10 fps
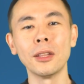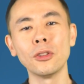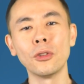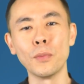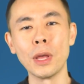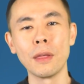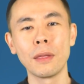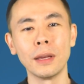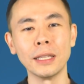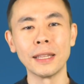Another
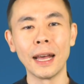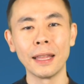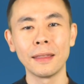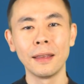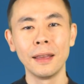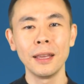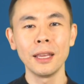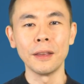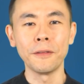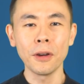myth is that
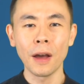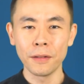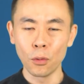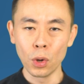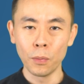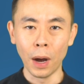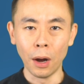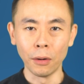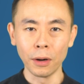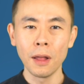if you have the
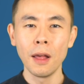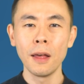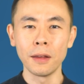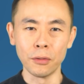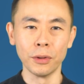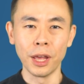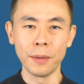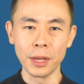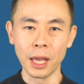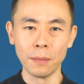willpower, you will
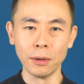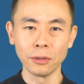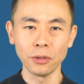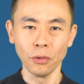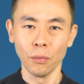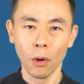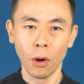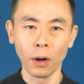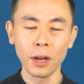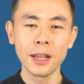then be able to do
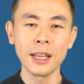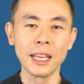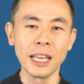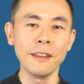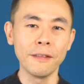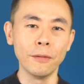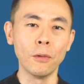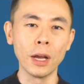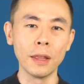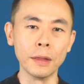more, even
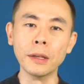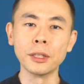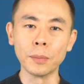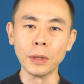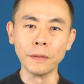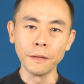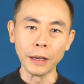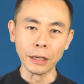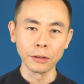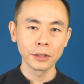when discipline
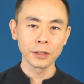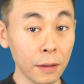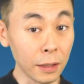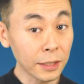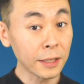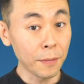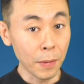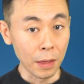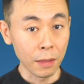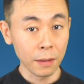fails. This is a
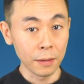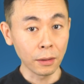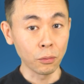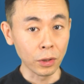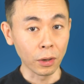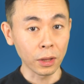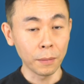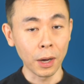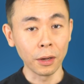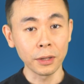myth that we talked
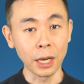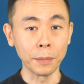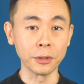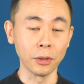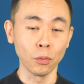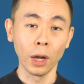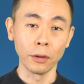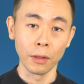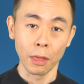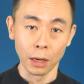about in episode
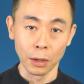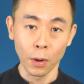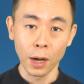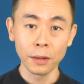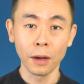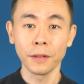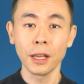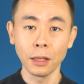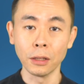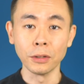131 of the
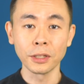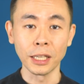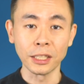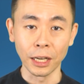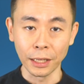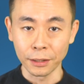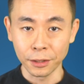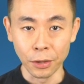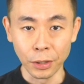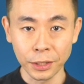Hello Seiiti Arata
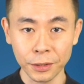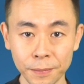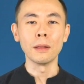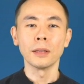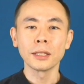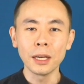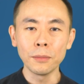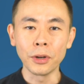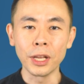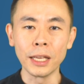series. The
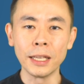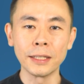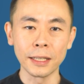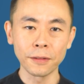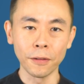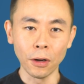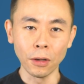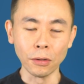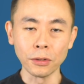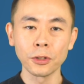summary is as
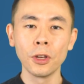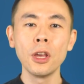follows.